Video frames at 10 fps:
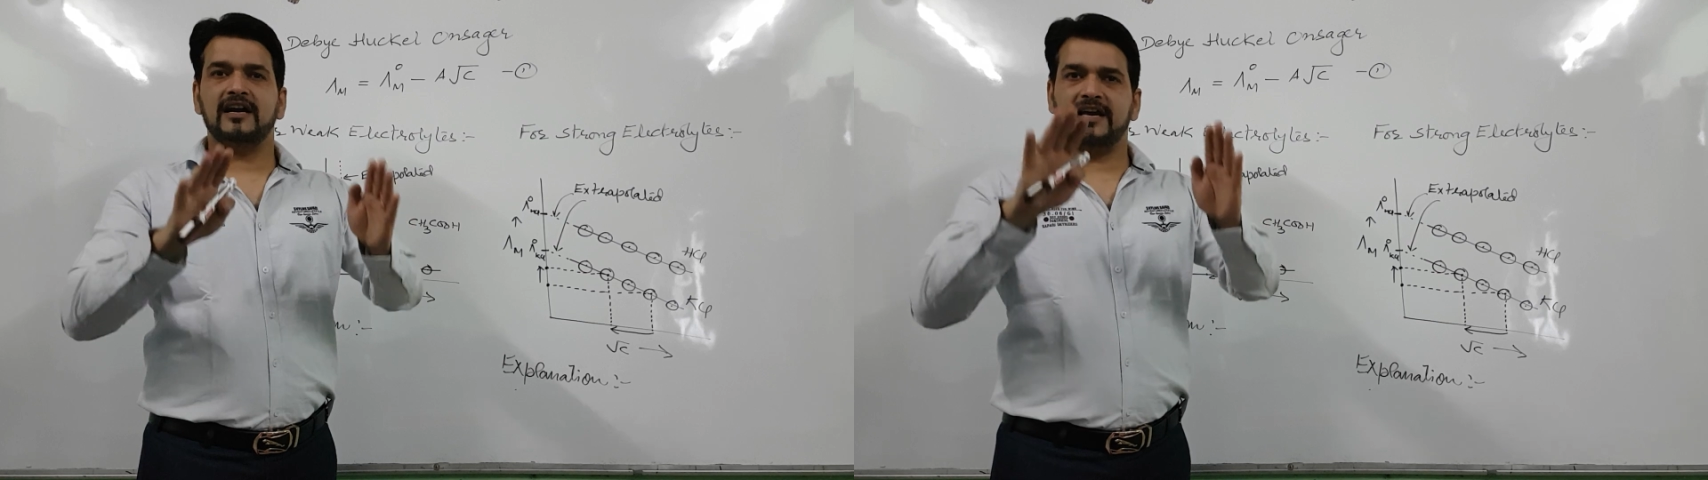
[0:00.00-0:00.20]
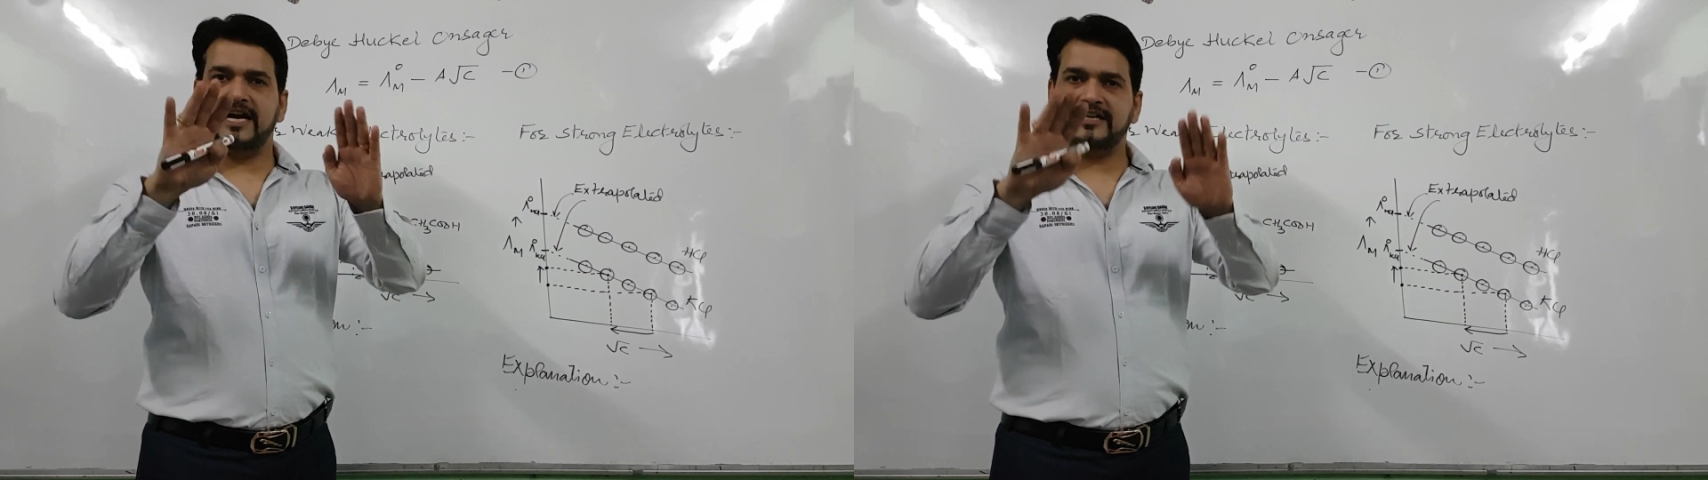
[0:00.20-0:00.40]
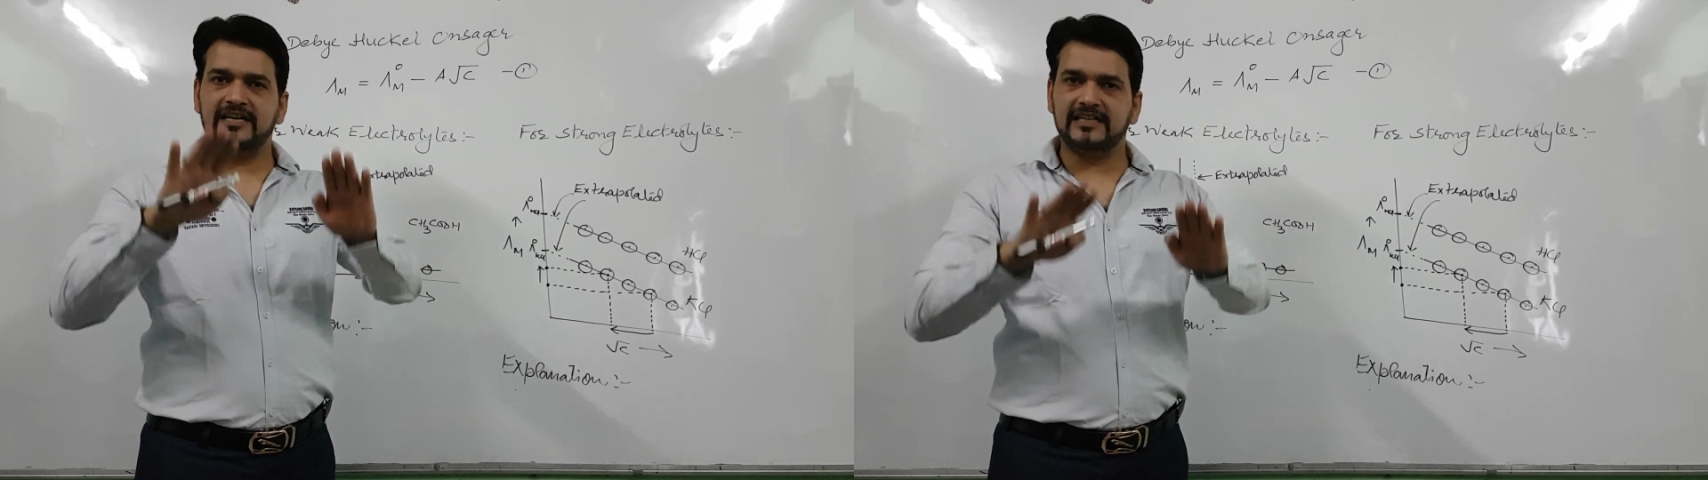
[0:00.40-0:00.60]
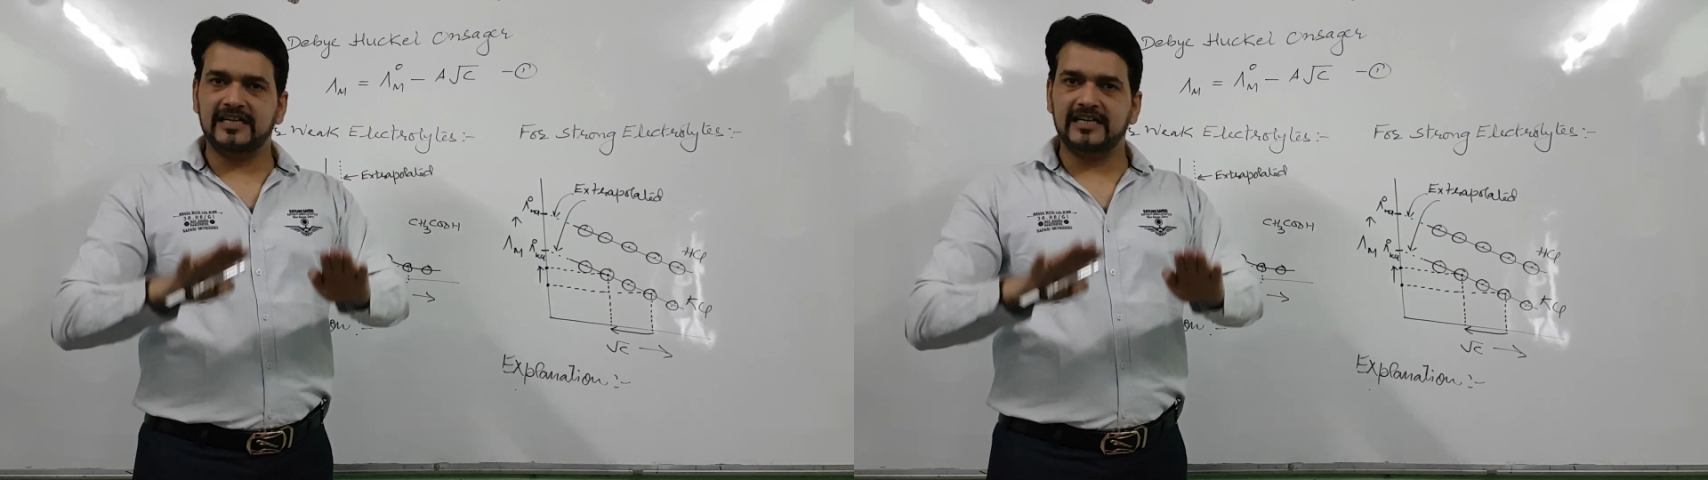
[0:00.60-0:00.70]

get